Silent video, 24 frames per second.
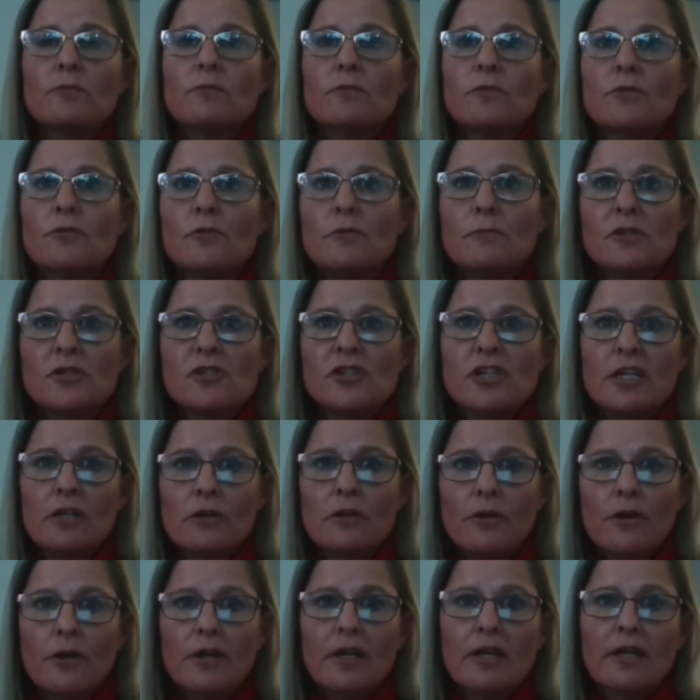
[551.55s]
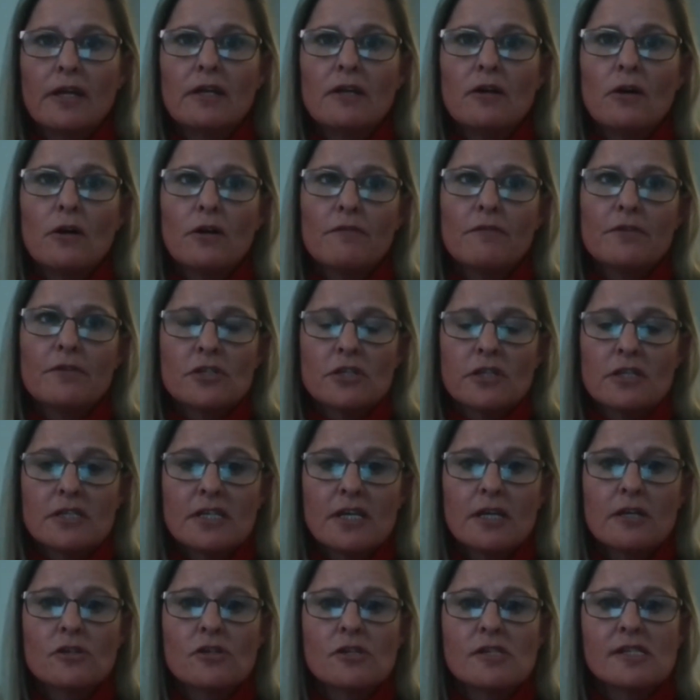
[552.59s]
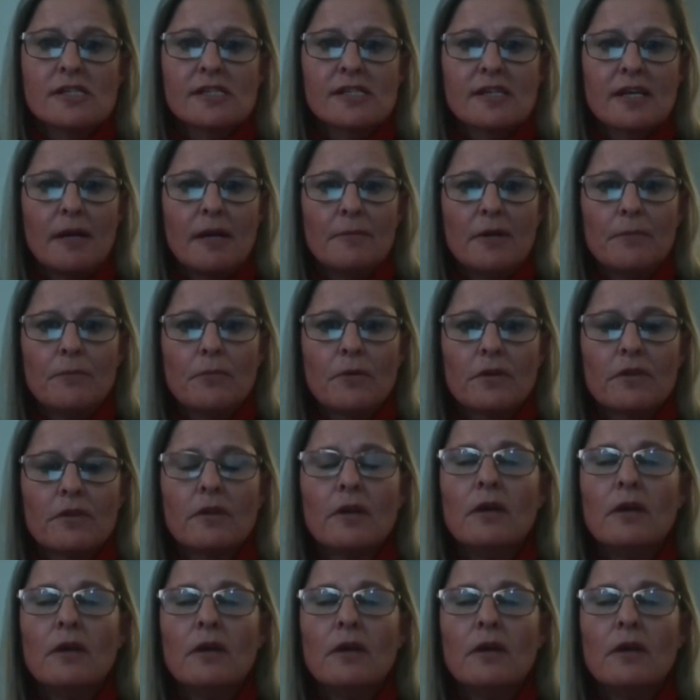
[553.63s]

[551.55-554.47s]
through machine learning and artificial intelligence, come up with